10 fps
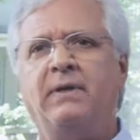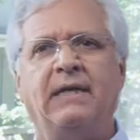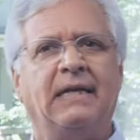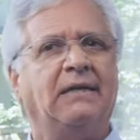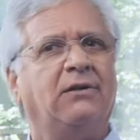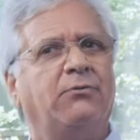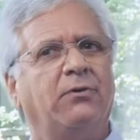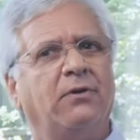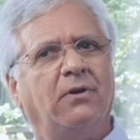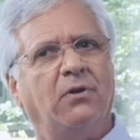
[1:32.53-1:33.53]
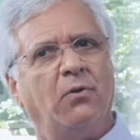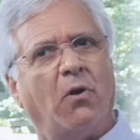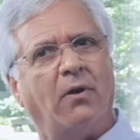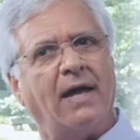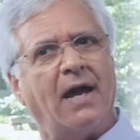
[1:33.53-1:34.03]
be any different than
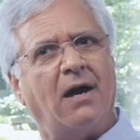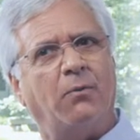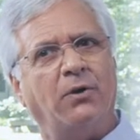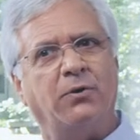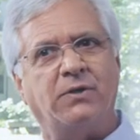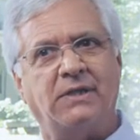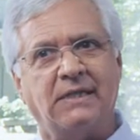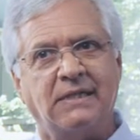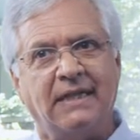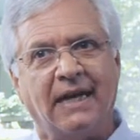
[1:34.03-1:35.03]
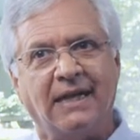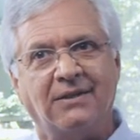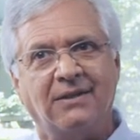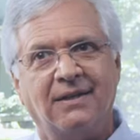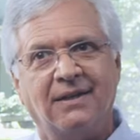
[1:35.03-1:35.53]
you are now when you're
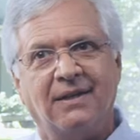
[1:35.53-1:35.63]
68?